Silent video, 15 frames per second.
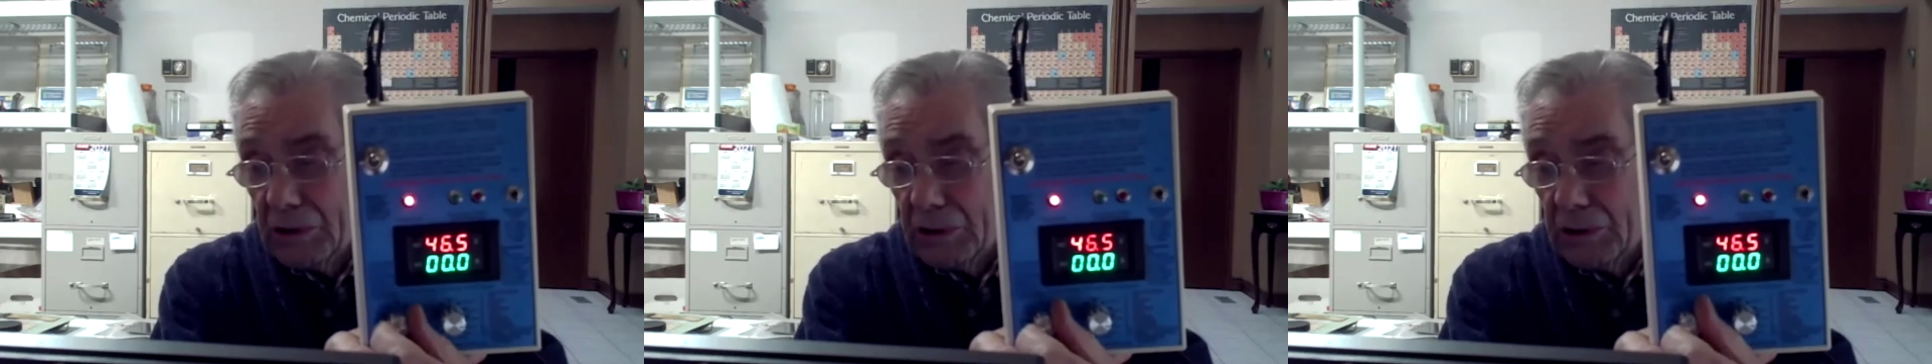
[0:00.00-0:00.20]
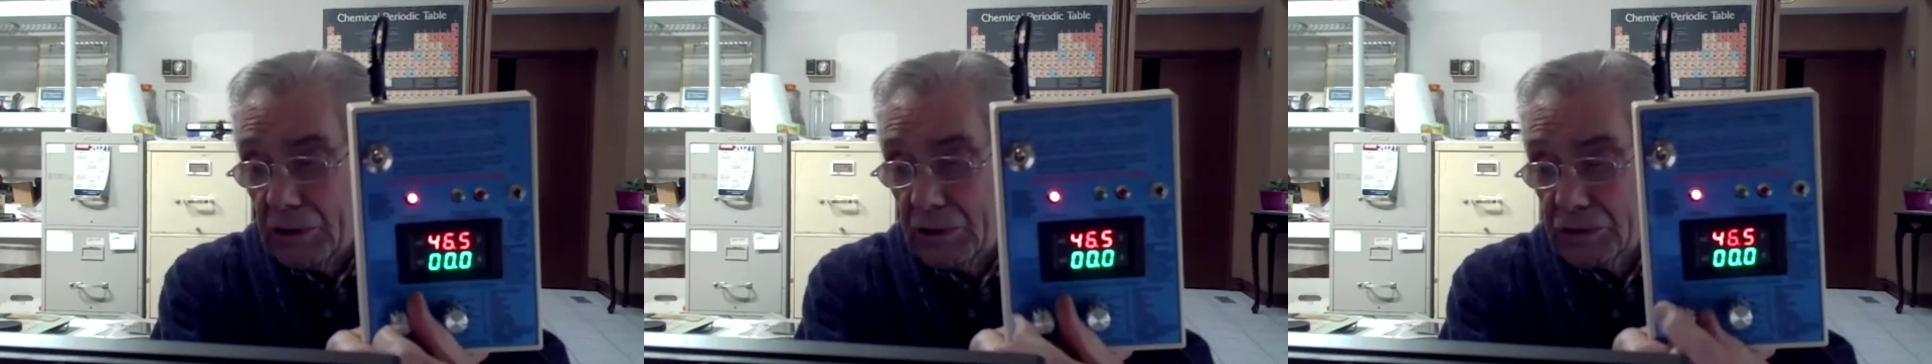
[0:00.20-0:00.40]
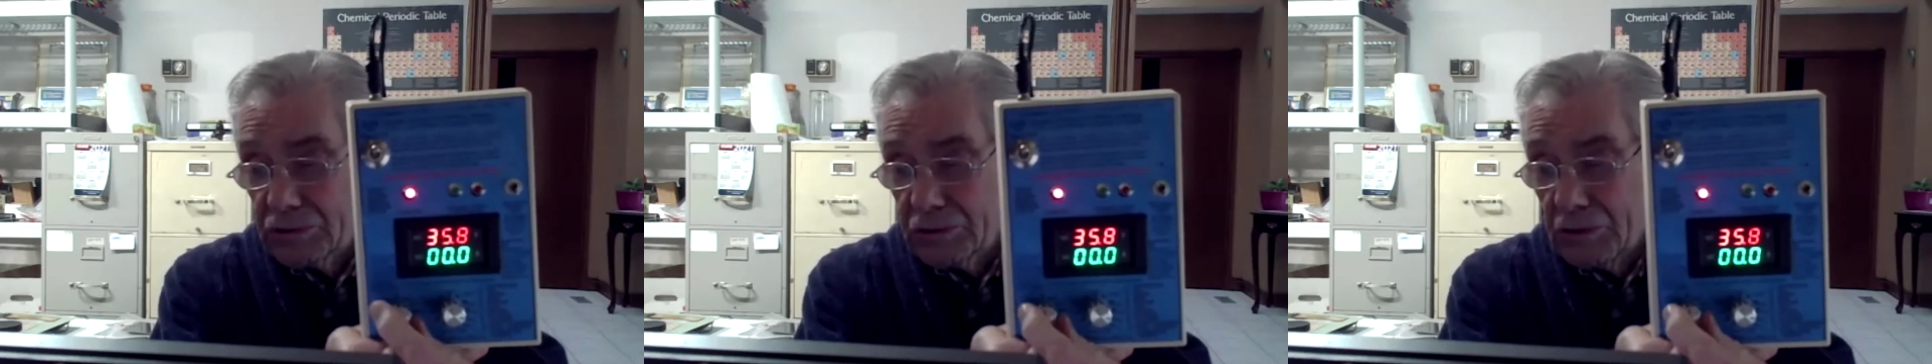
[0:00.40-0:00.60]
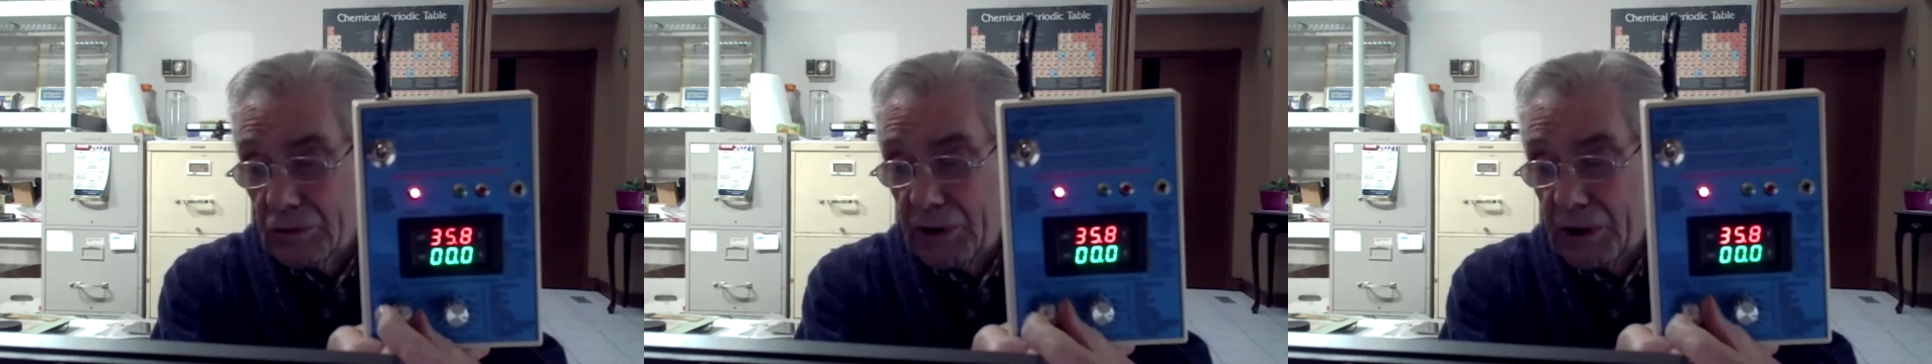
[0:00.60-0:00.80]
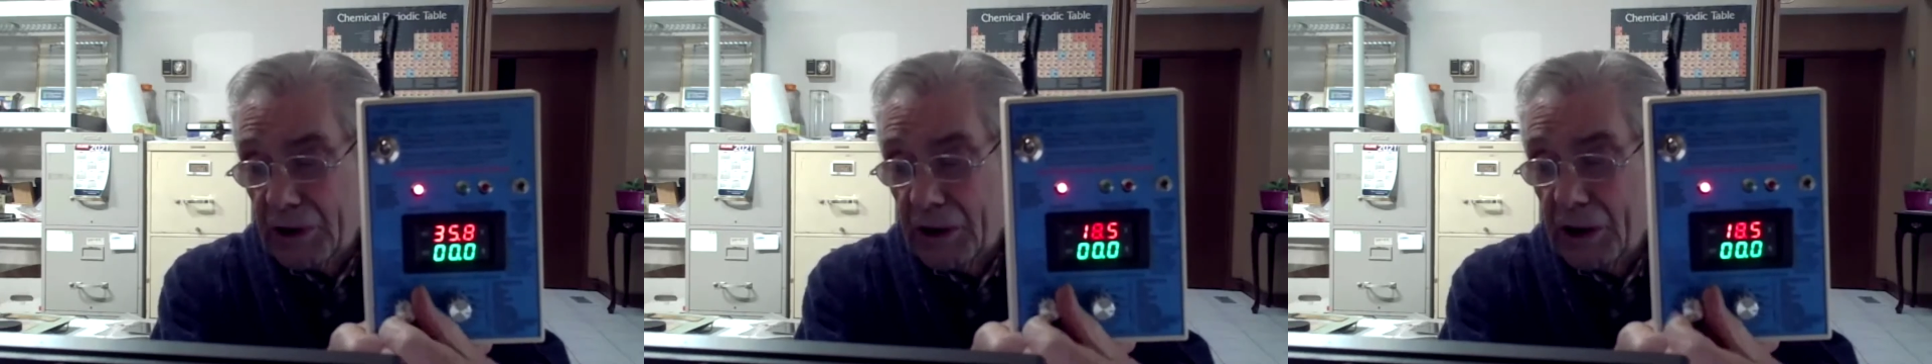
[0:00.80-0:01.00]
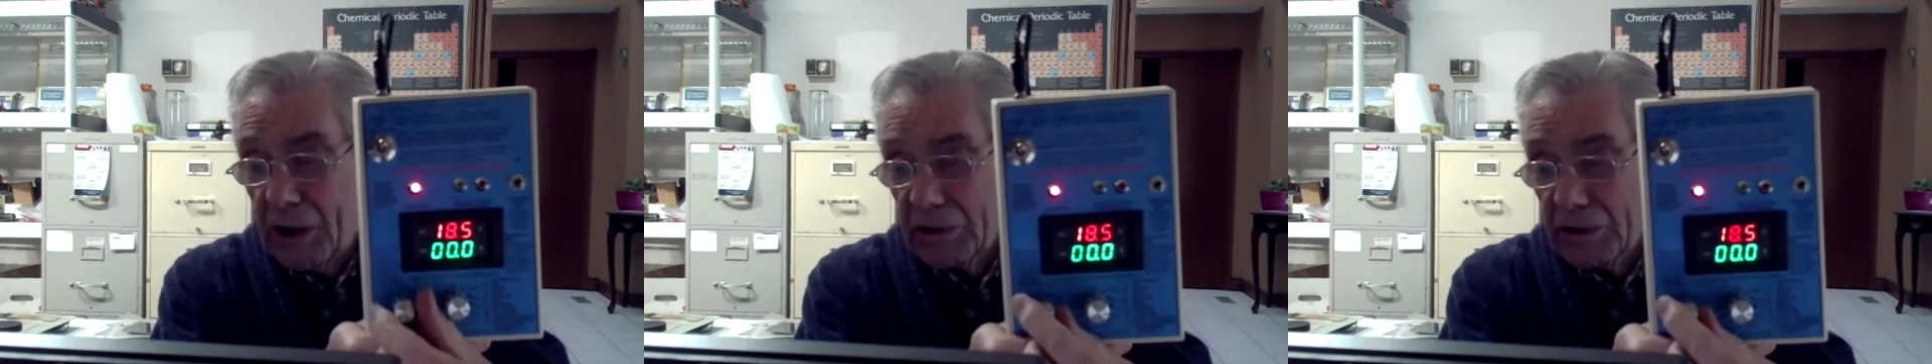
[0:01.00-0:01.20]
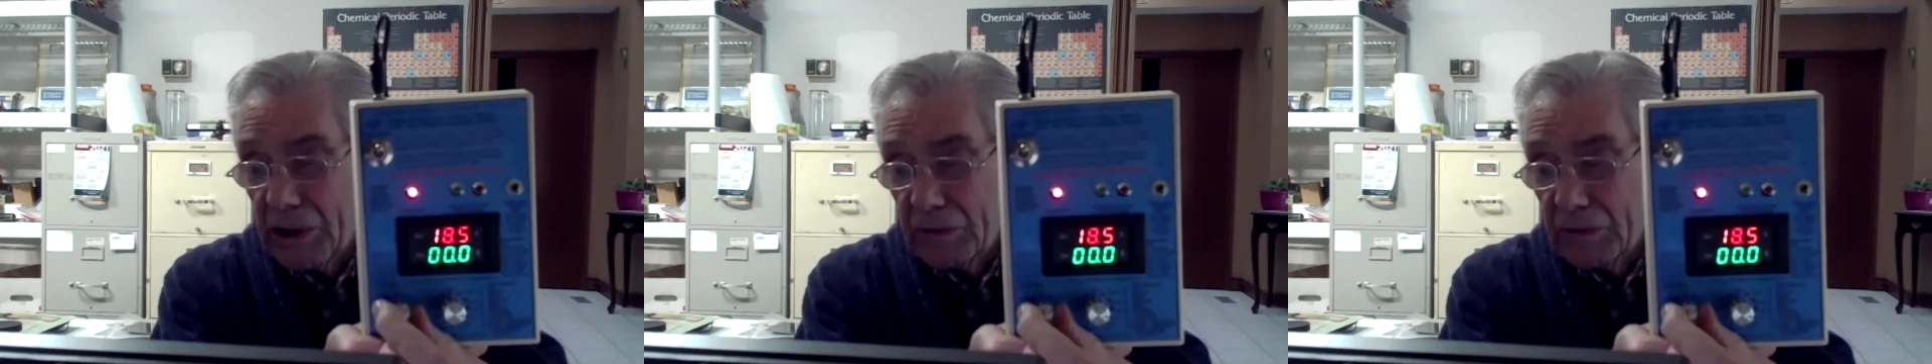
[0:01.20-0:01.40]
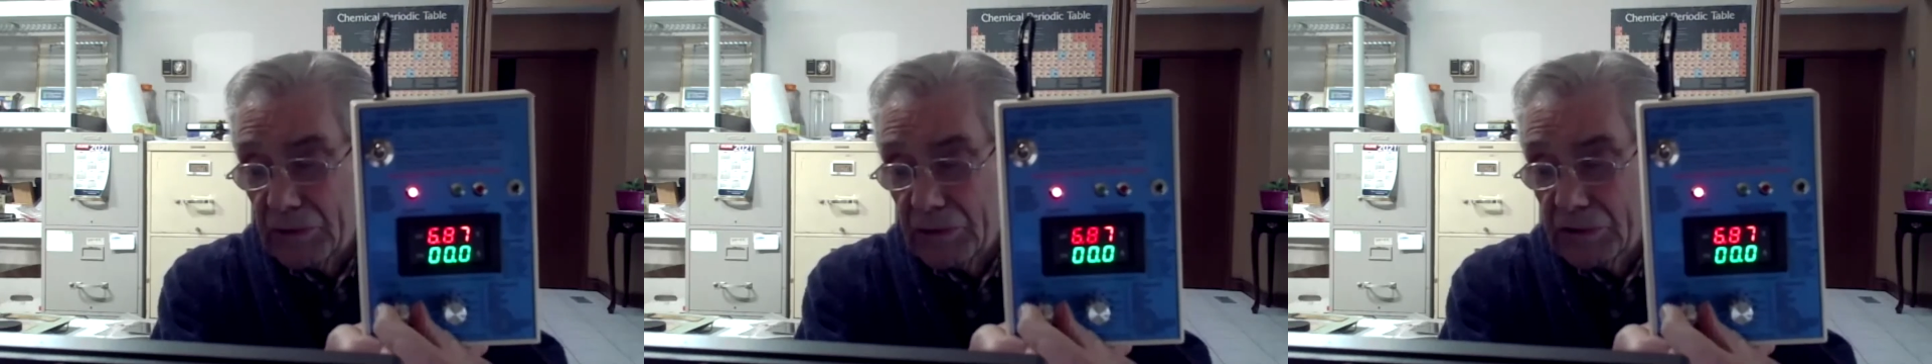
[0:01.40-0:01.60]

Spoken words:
or to a very high level.